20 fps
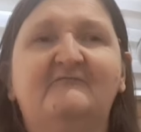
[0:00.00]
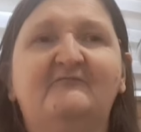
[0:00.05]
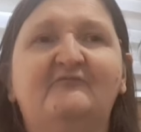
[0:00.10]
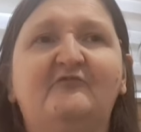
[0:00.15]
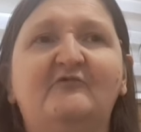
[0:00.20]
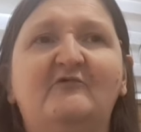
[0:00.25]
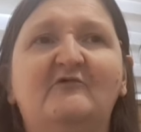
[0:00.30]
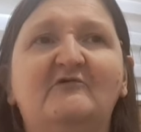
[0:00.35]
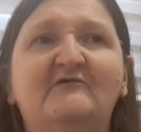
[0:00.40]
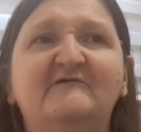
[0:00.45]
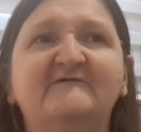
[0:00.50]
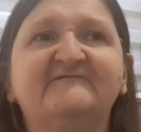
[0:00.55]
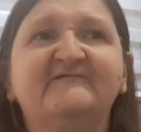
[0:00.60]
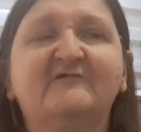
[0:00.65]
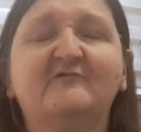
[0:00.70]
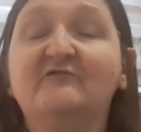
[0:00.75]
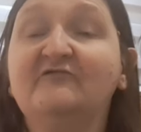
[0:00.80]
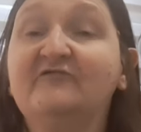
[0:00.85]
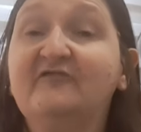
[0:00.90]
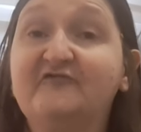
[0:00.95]
was
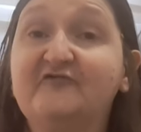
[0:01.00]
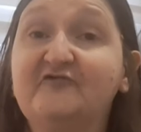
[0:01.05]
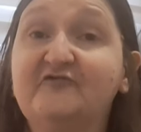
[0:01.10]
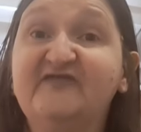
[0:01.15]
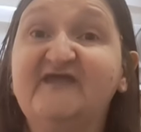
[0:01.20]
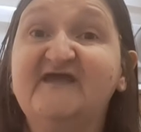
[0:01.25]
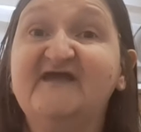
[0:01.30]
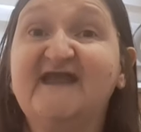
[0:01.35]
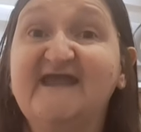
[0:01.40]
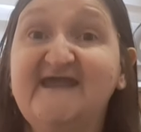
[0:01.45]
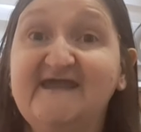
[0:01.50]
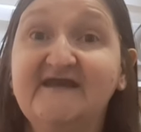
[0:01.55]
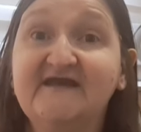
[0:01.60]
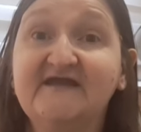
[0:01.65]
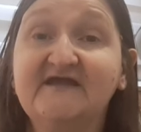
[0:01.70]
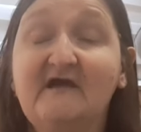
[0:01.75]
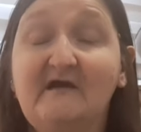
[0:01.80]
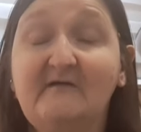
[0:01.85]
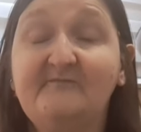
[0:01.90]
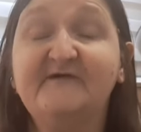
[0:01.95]
going through their
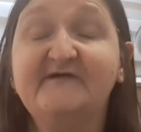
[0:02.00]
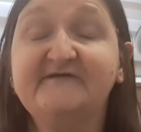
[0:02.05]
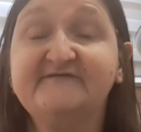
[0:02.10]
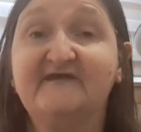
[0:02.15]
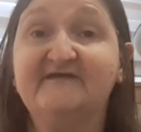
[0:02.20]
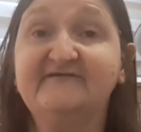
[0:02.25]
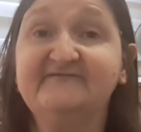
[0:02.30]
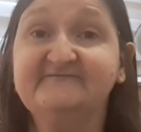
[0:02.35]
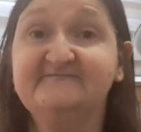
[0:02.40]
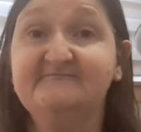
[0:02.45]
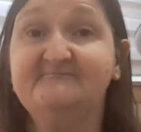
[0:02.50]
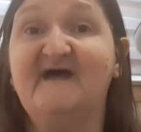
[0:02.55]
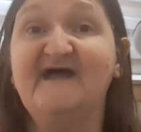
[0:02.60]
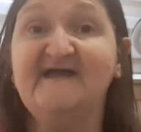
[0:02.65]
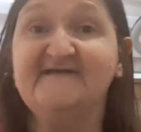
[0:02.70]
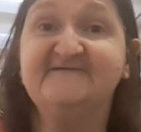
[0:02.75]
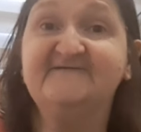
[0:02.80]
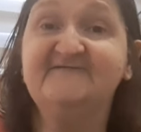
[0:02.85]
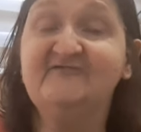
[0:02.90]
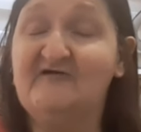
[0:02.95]
airing cupboard and
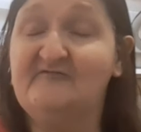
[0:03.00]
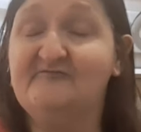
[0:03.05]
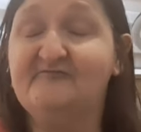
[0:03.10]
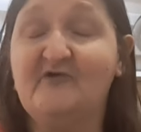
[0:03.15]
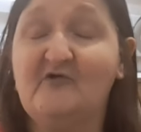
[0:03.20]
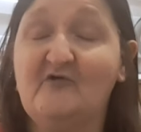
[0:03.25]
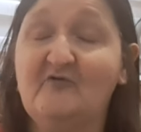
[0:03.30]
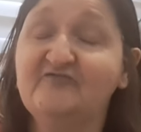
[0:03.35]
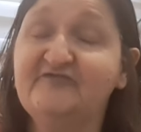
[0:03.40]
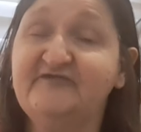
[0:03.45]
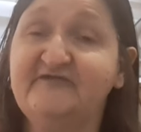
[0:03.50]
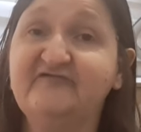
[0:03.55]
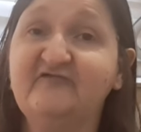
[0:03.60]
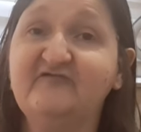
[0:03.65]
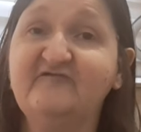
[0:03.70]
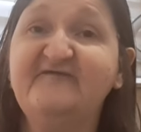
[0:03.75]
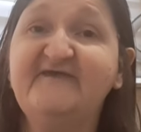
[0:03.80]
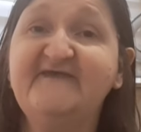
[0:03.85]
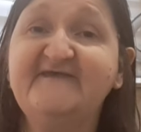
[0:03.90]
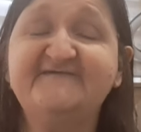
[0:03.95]
matching up all the
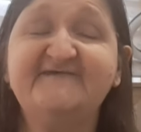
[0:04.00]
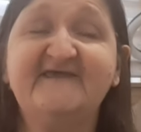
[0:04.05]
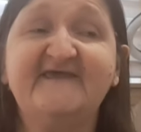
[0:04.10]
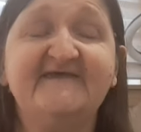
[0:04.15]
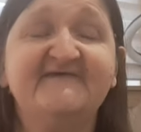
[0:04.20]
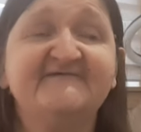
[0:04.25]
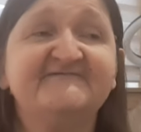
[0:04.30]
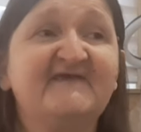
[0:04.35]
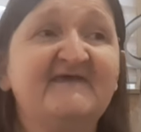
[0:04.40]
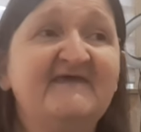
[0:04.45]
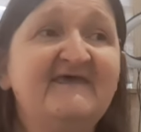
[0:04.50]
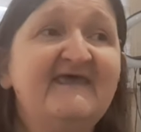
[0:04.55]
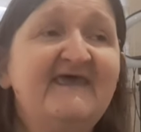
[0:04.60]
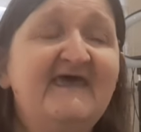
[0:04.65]
duvet sets.